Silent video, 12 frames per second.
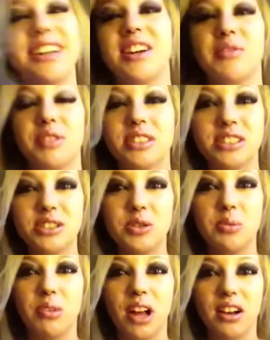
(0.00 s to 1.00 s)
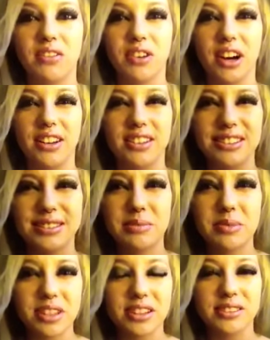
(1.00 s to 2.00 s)
If it's gonna do Black Friday, it should
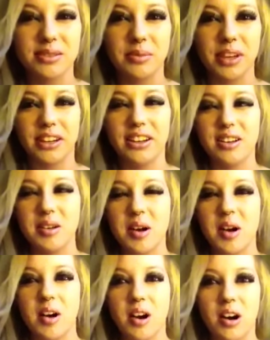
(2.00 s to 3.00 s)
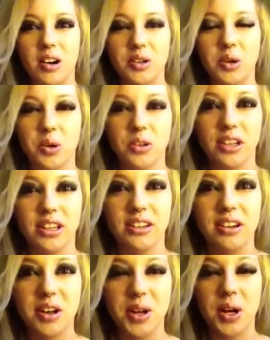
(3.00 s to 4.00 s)
be like some like hardcore, like
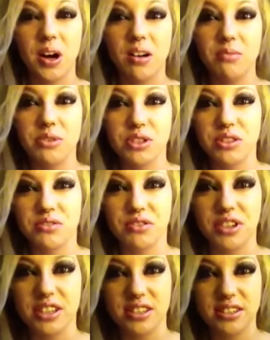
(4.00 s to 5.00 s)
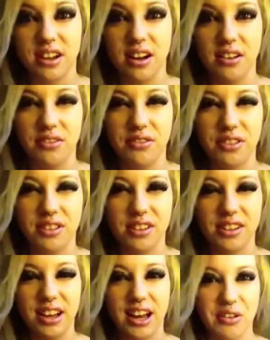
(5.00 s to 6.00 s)
almost free stuff.
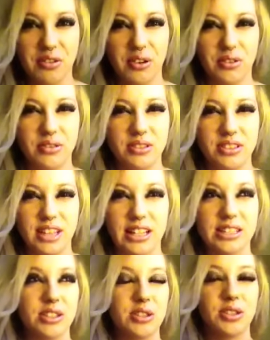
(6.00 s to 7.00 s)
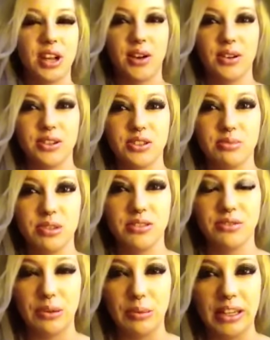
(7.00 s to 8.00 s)
I don't know. That's how it should be
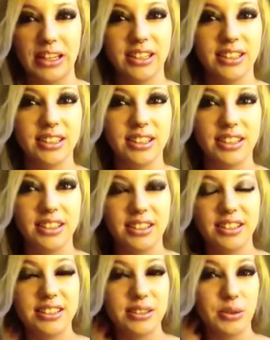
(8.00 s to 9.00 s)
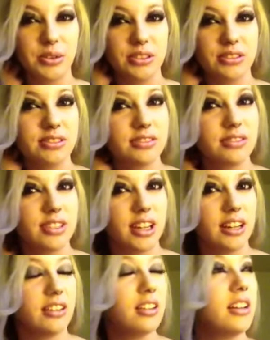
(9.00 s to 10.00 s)
for me. Well, yeah.